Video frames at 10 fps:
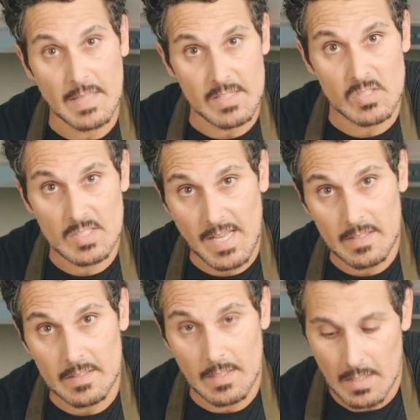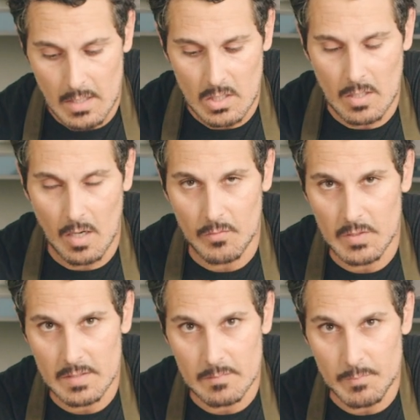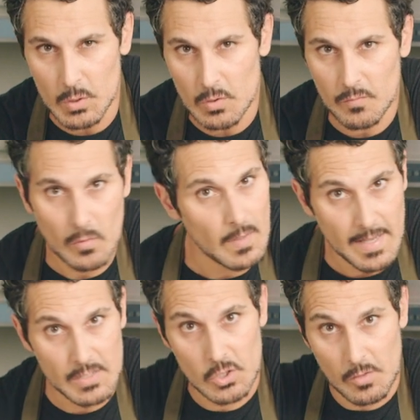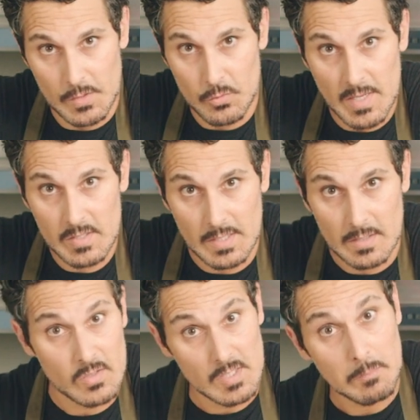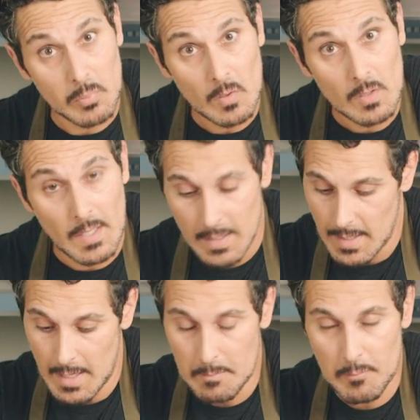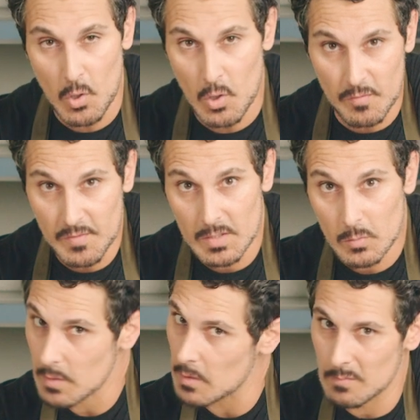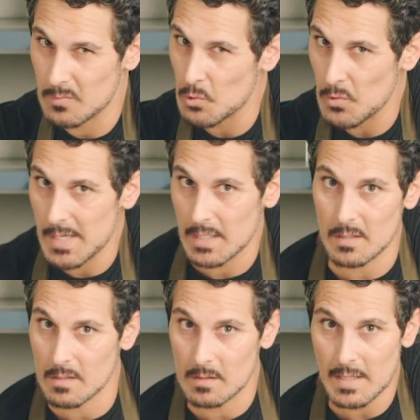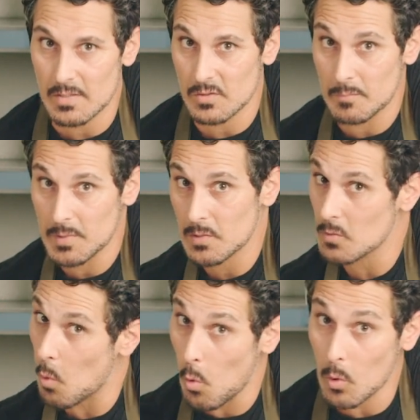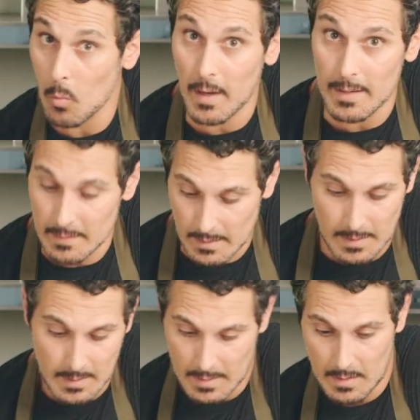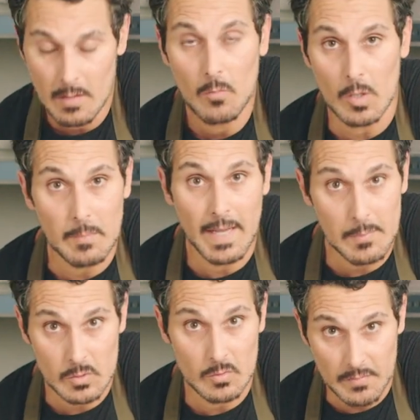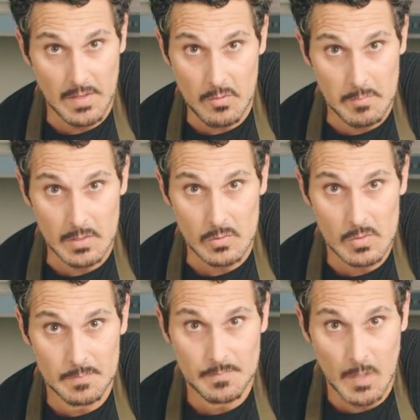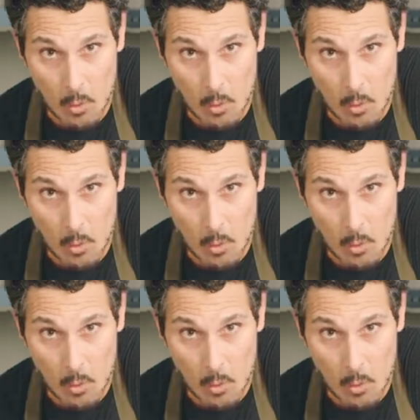lettuce salad covered in beautiful anchovy dressing. Simple and perfect with a great glass of beer or wine. One of my absolute favorite meals. I